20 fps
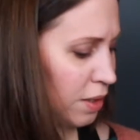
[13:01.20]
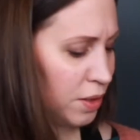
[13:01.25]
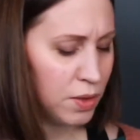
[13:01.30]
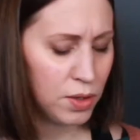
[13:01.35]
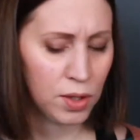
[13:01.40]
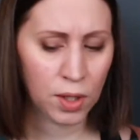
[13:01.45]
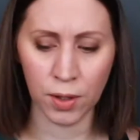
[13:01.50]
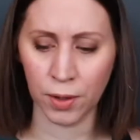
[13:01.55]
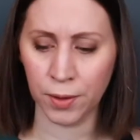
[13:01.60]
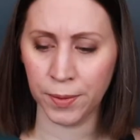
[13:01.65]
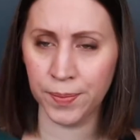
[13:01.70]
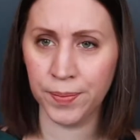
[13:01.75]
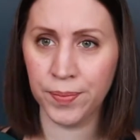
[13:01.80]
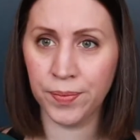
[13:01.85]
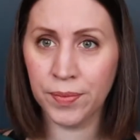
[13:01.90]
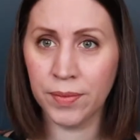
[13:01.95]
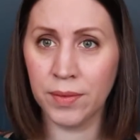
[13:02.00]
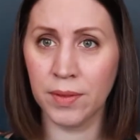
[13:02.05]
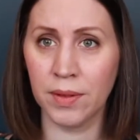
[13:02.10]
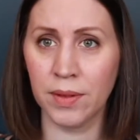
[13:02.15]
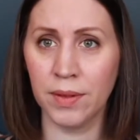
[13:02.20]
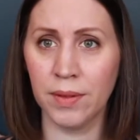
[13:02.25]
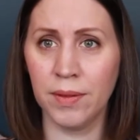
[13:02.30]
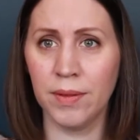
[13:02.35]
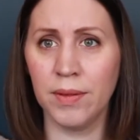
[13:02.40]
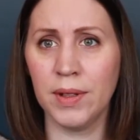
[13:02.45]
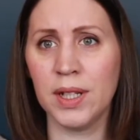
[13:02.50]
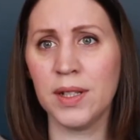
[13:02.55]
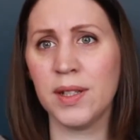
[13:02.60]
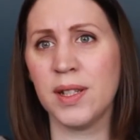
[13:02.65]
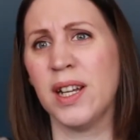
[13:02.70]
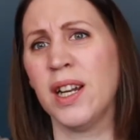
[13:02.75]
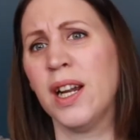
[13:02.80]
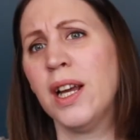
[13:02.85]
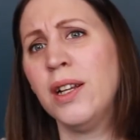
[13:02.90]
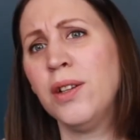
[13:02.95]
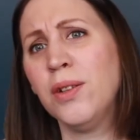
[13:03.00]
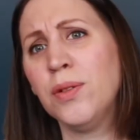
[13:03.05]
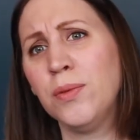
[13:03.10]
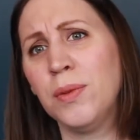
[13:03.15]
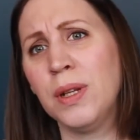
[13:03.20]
So that's that. I don't